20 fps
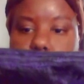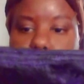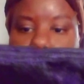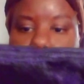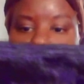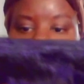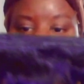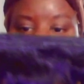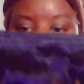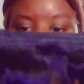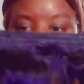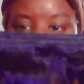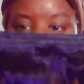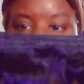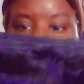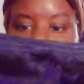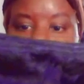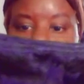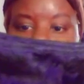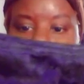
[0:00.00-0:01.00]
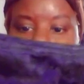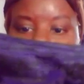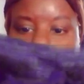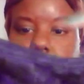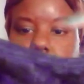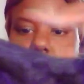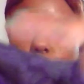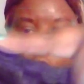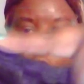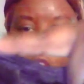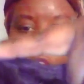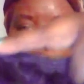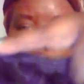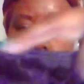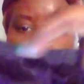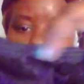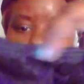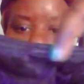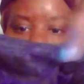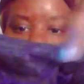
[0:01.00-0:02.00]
hopefully, is all on a